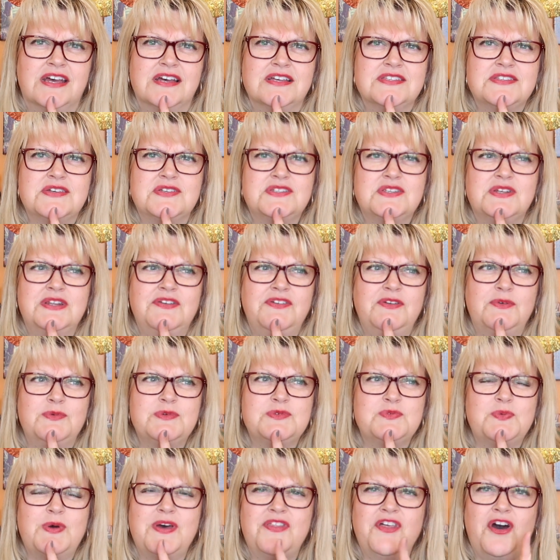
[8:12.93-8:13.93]
So I don't know if it
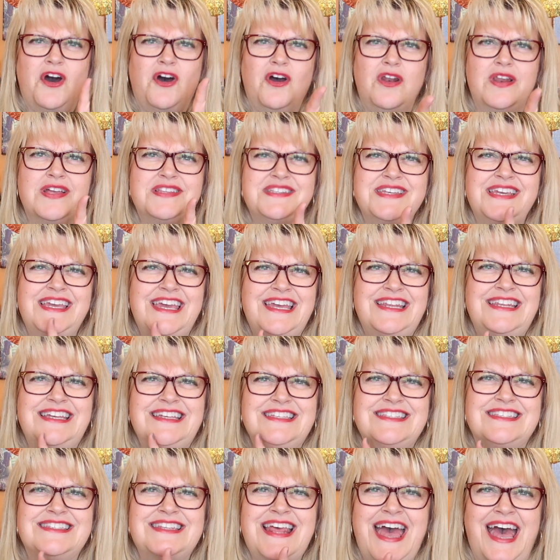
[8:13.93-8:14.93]
was where the Holiday Inn
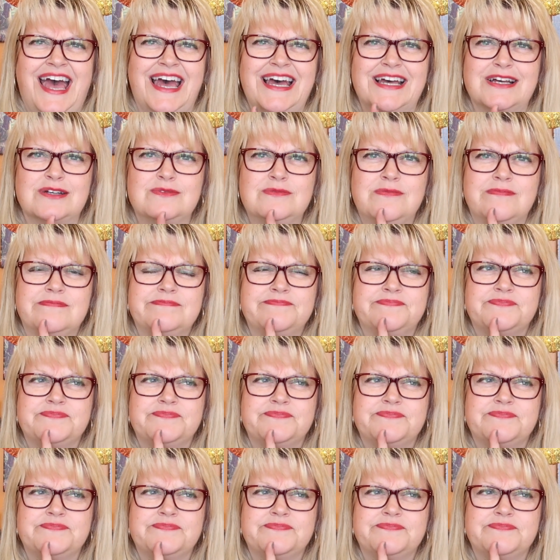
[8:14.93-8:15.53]
is now,